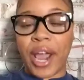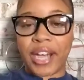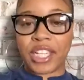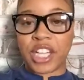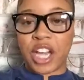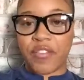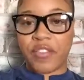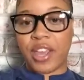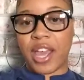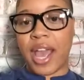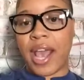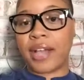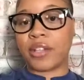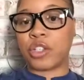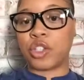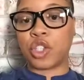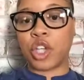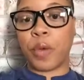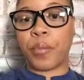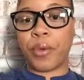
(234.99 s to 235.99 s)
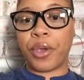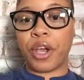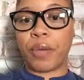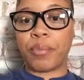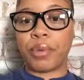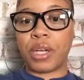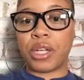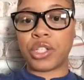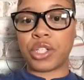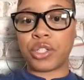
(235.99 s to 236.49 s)
HIV/AIDS to show up in your
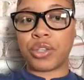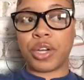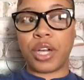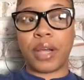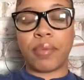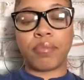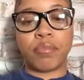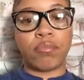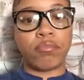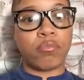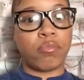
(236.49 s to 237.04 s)
bloodstream,